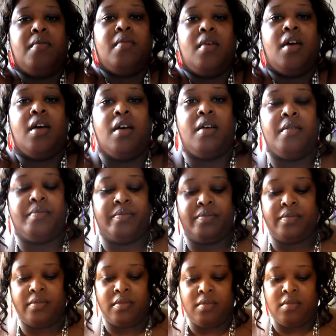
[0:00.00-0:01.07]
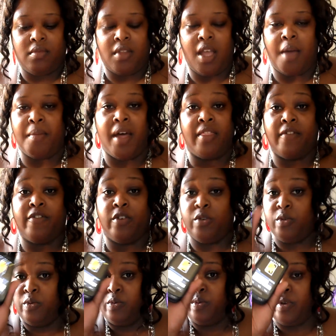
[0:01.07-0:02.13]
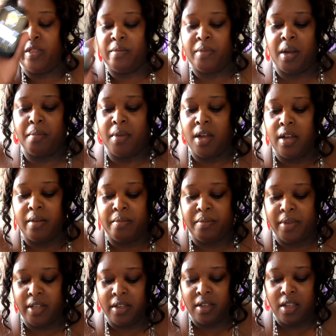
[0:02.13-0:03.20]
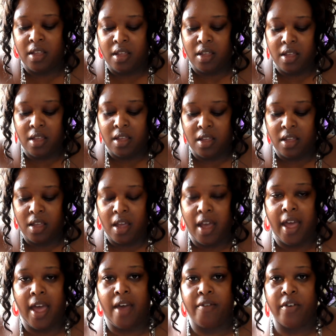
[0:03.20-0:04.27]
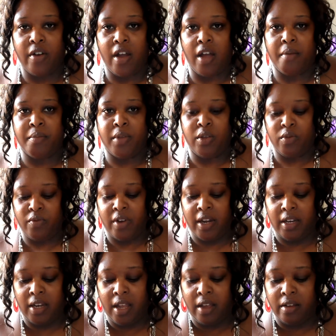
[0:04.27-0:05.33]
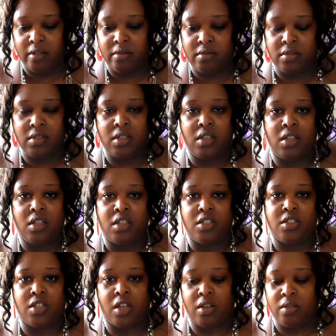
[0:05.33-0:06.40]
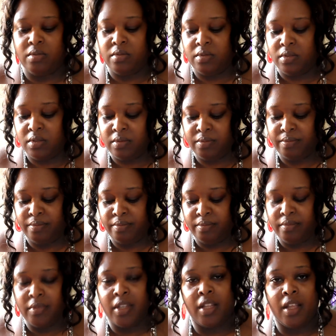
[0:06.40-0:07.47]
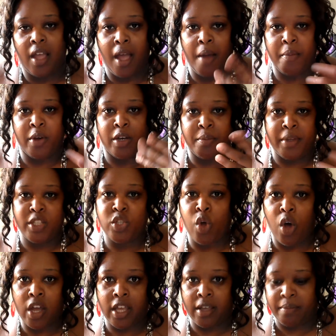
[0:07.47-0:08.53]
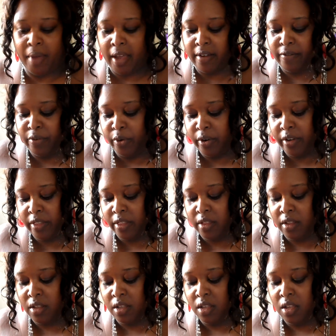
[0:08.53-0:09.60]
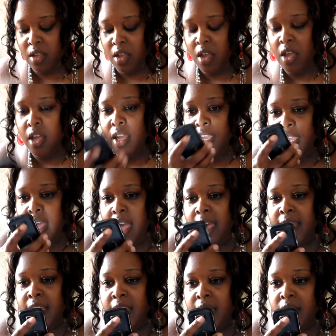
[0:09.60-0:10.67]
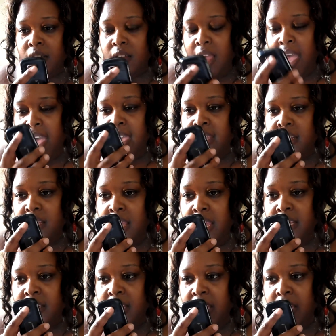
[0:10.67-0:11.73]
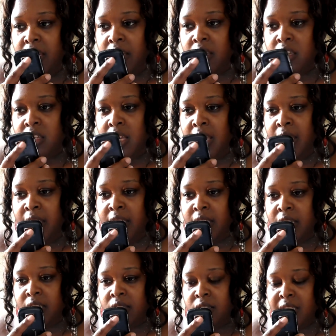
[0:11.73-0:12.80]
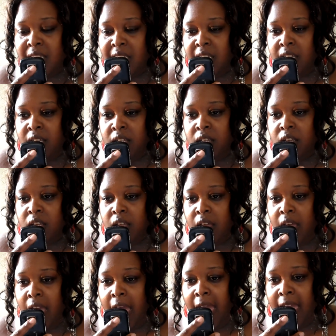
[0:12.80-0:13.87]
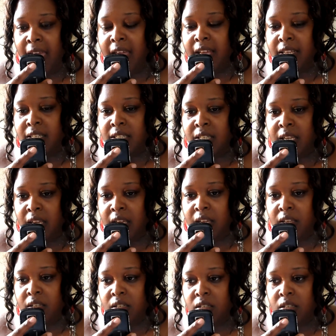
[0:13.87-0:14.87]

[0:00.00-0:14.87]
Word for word: Um, I'm on the phone with my mom, but I, I have her on mute right now. So, I'm going to be talking back and forth. Ed and Ed and Qui. E D A N D.